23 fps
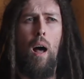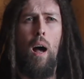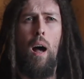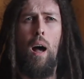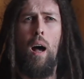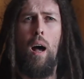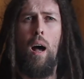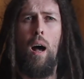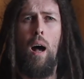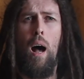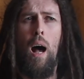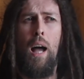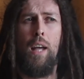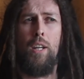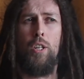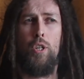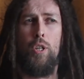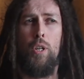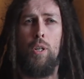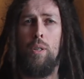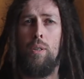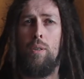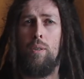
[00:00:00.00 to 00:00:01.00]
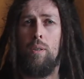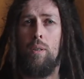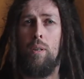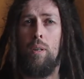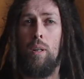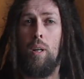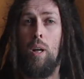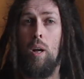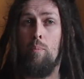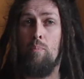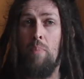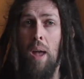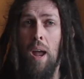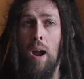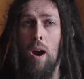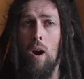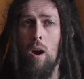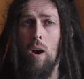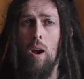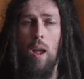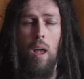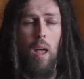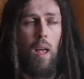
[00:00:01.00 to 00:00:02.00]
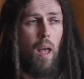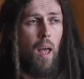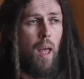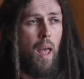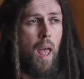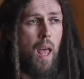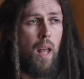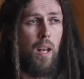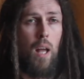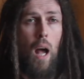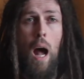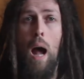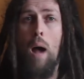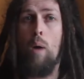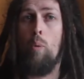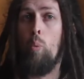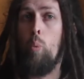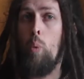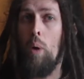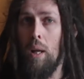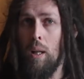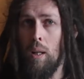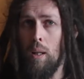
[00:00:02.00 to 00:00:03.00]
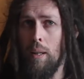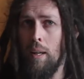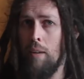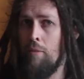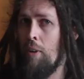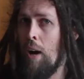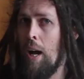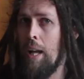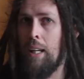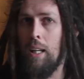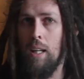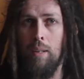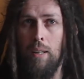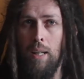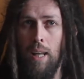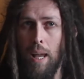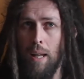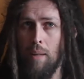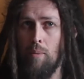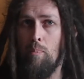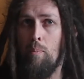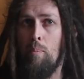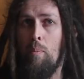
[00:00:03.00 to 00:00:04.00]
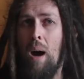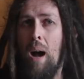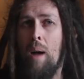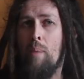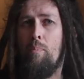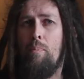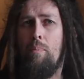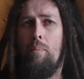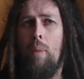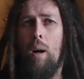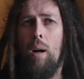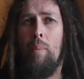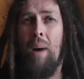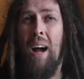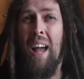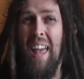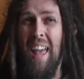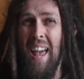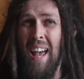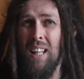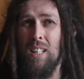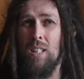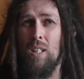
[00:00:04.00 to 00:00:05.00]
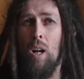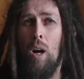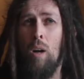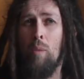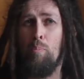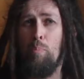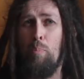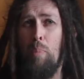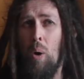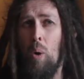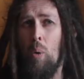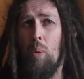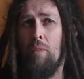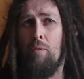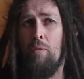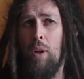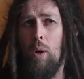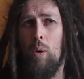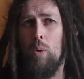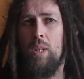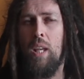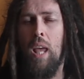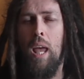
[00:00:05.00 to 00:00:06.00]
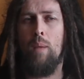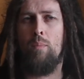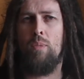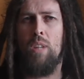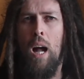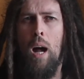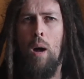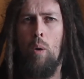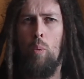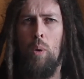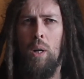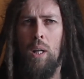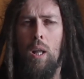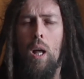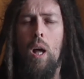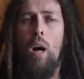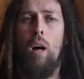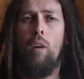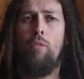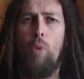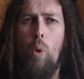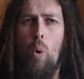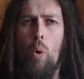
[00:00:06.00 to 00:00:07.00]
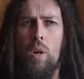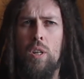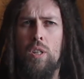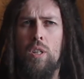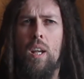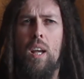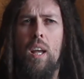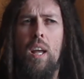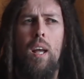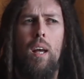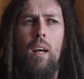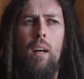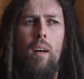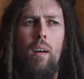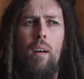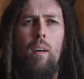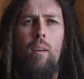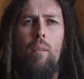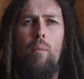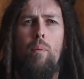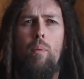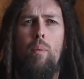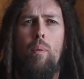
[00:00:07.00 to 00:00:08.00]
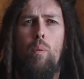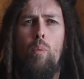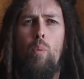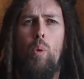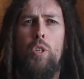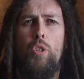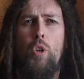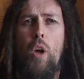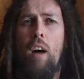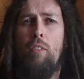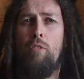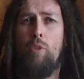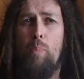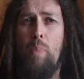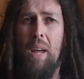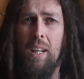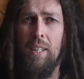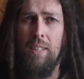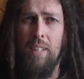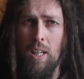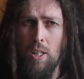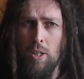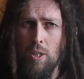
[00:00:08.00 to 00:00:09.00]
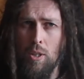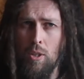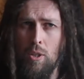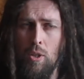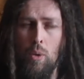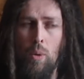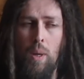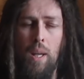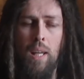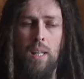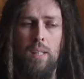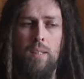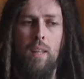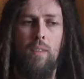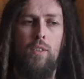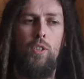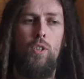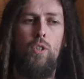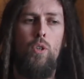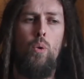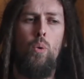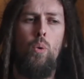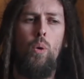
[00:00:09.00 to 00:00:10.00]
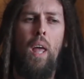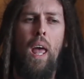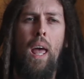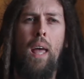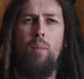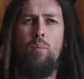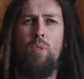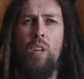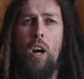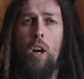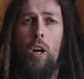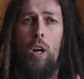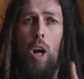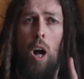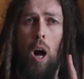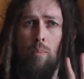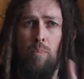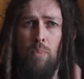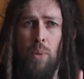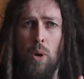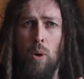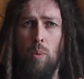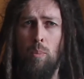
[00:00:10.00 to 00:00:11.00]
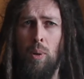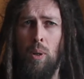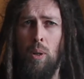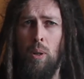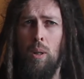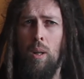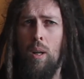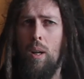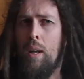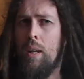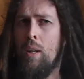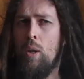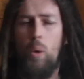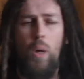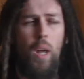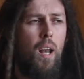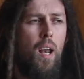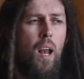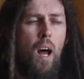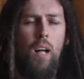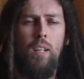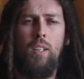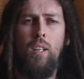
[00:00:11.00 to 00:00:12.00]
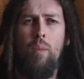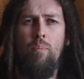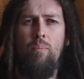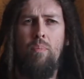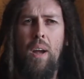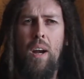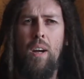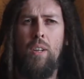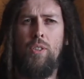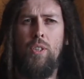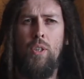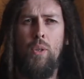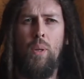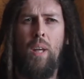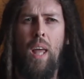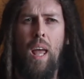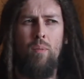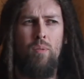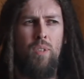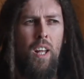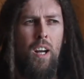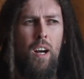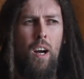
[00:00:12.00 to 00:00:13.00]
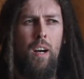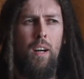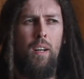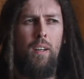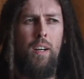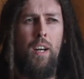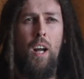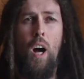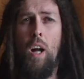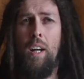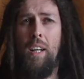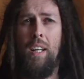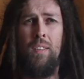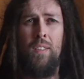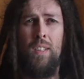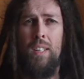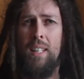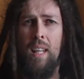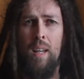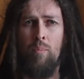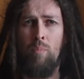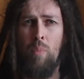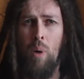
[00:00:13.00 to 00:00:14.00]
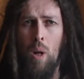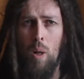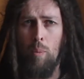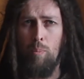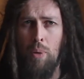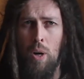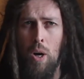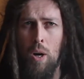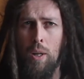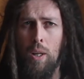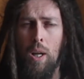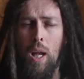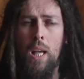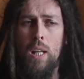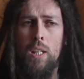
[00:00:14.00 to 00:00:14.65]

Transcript: I should compare. And I will. If I can get my hands on both of those games, I will. Of course, what you have to pay attention to is that two games are comparable. You cannot compare two games that are not in the same ballpark.